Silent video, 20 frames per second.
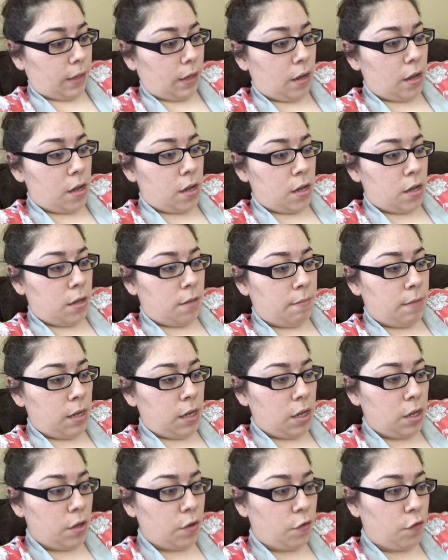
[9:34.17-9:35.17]

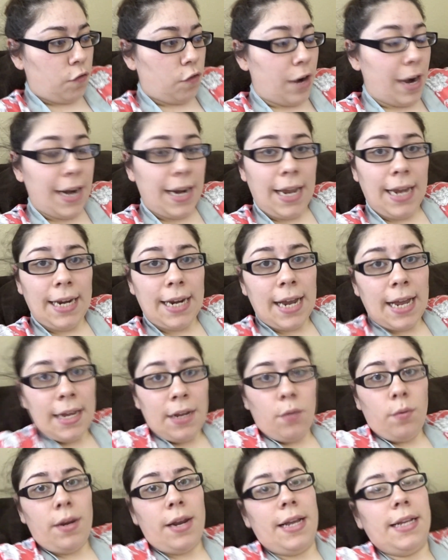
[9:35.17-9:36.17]
Friday
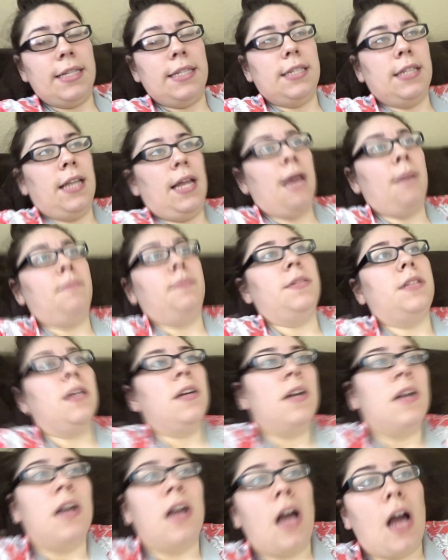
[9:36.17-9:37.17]
night when I slept,
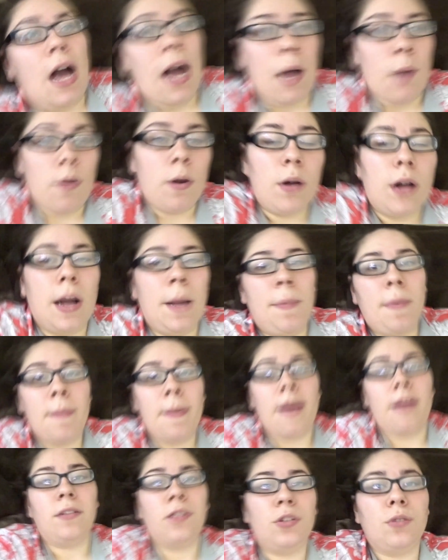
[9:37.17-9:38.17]
I woke up
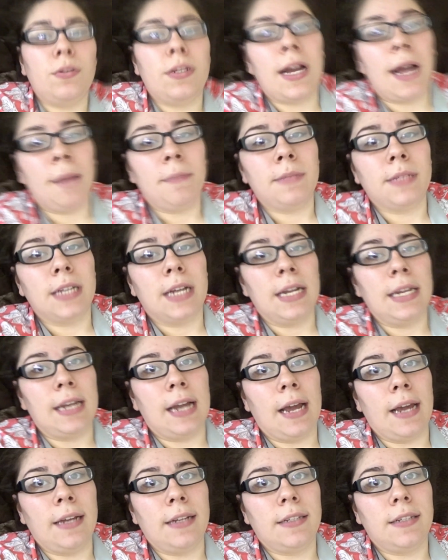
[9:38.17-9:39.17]
about 2 times a
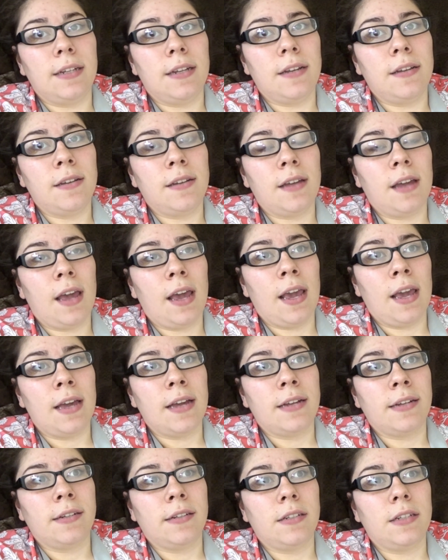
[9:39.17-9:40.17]
night.
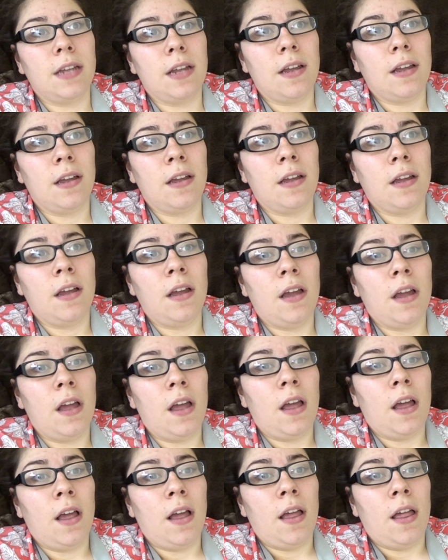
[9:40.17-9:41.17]
And
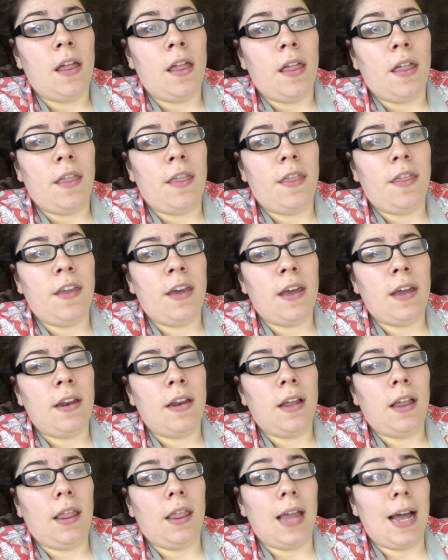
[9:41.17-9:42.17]

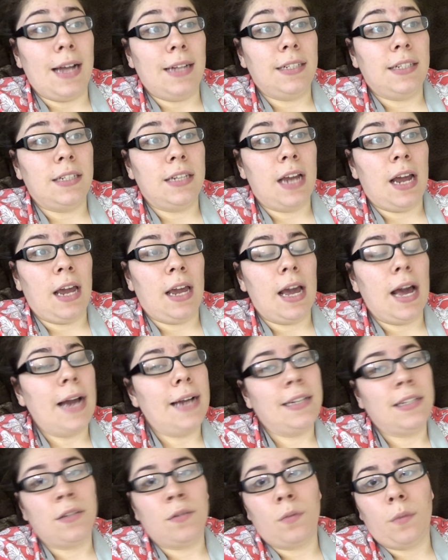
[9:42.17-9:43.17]
then last night,
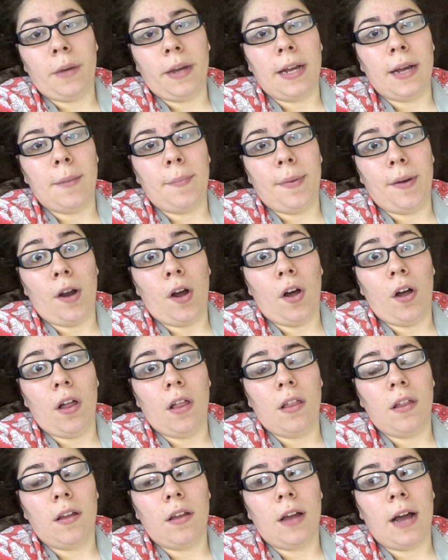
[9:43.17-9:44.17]
I didn't wake up at
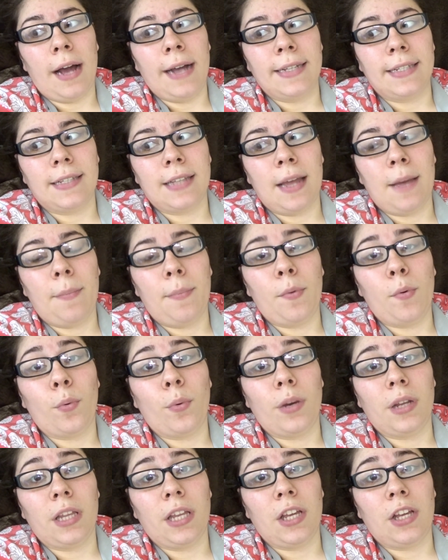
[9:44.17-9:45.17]
all. I slept
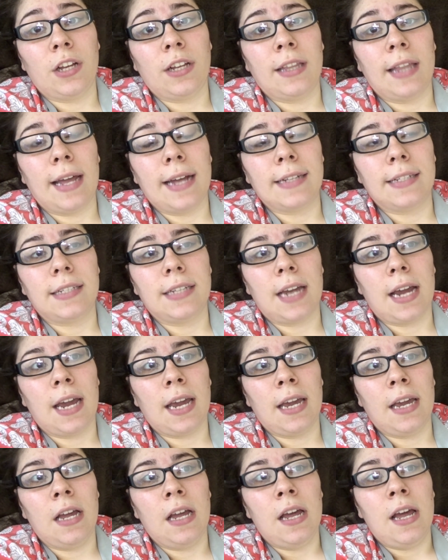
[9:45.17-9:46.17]
really good last
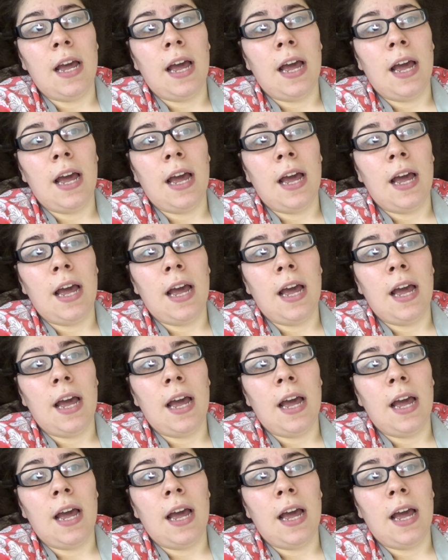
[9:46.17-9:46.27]
night.